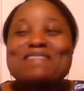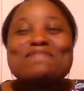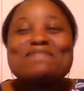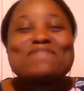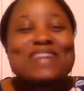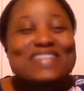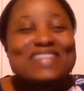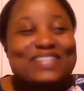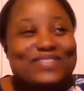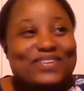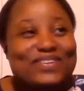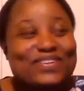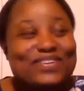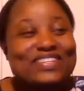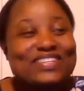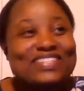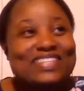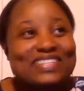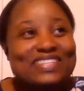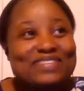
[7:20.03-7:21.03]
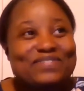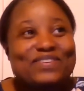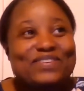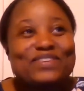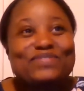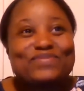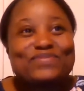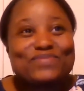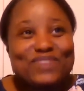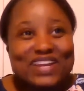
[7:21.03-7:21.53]
We had a turkey deliver
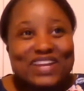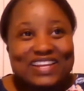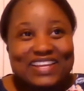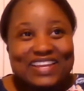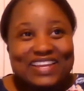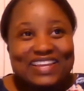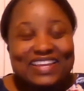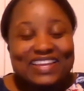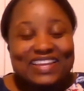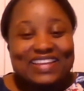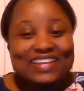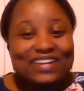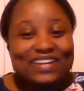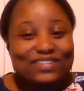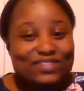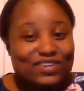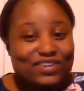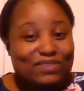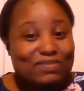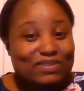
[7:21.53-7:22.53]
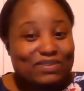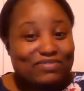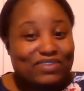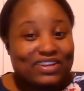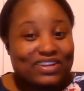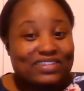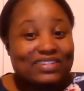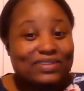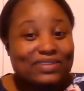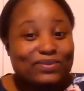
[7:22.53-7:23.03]
on Friday, and I'll talk about
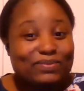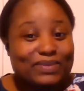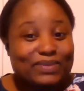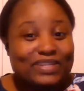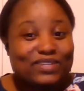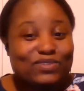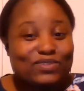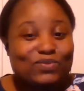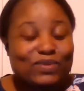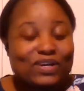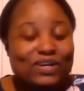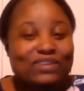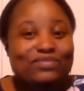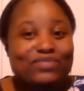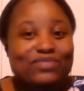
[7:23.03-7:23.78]
Friday in a little bit as well.